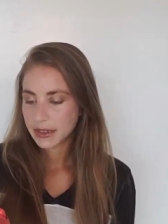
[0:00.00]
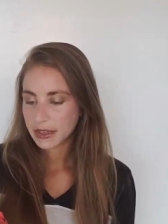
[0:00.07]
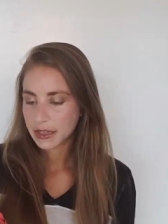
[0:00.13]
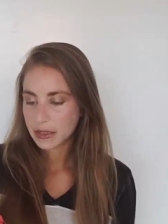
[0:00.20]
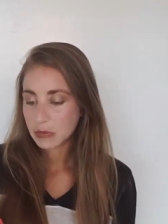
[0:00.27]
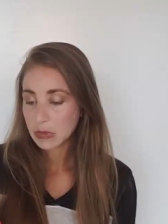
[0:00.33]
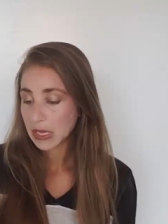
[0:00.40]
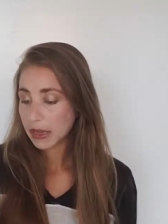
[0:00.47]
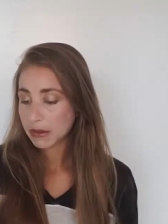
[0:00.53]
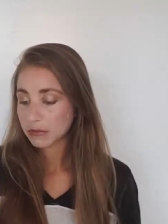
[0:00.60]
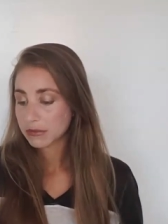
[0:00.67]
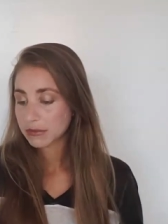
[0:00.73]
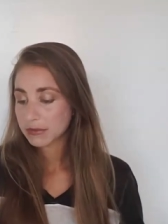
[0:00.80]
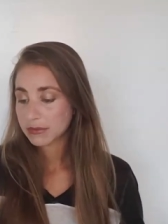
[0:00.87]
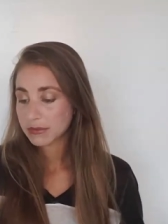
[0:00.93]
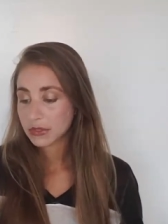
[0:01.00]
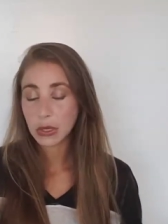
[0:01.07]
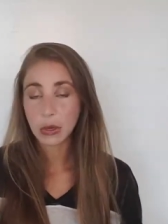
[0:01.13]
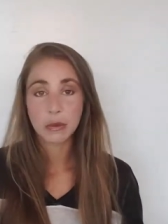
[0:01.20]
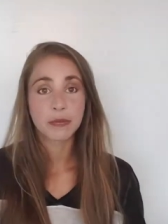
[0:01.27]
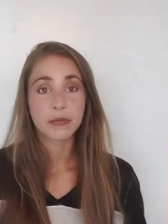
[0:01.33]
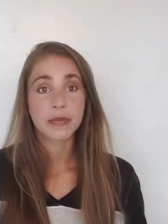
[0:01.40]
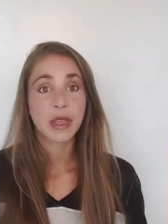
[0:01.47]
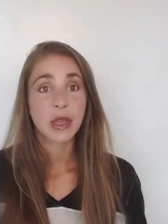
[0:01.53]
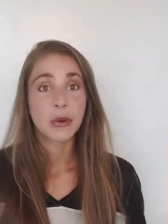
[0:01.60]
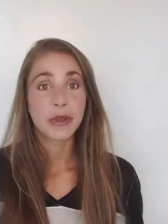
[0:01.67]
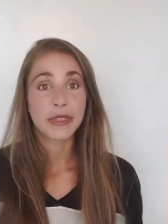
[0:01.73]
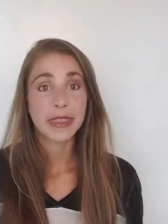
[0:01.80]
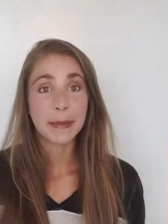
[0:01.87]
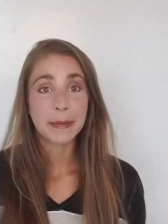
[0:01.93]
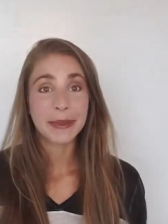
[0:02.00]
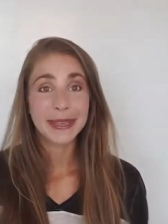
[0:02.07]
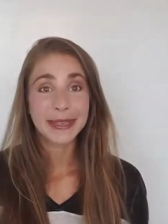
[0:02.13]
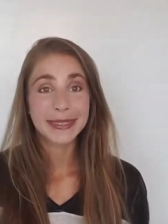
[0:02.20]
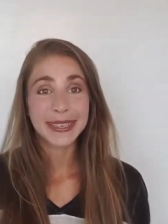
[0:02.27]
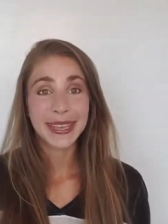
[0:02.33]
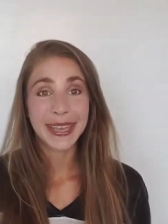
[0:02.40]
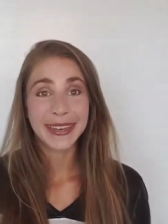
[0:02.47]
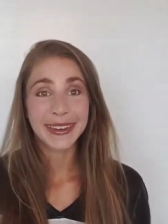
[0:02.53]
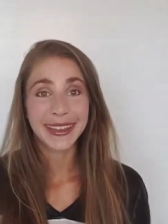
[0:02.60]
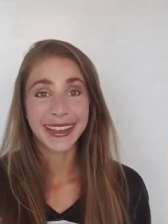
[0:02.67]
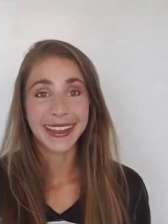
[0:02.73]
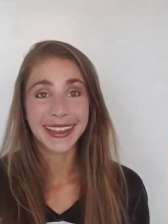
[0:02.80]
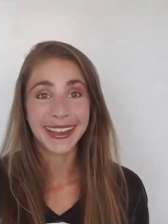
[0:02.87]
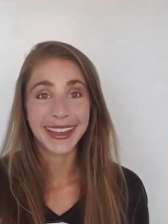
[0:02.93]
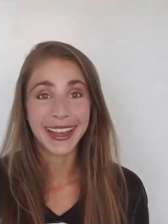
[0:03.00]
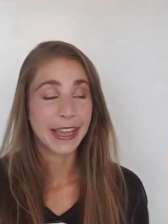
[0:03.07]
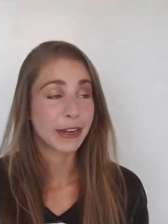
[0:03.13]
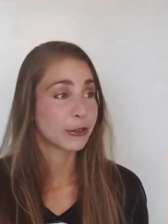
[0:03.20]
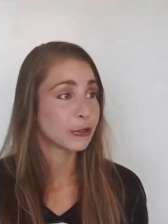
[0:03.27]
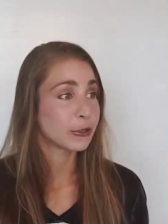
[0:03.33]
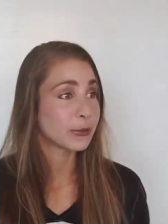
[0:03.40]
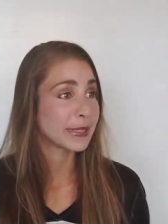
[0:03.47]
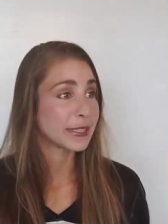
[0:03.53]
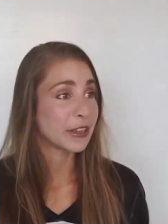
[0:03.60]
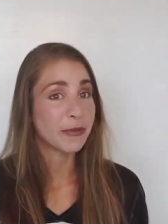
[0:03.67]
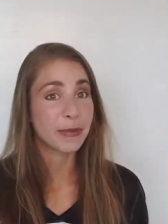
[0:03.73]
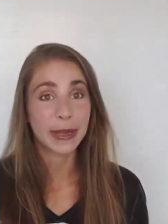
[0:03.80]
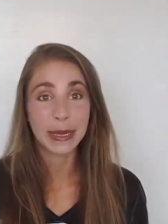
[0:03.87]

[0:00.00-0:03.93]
Um, yeah, so with that being said, uh, I introduce myself.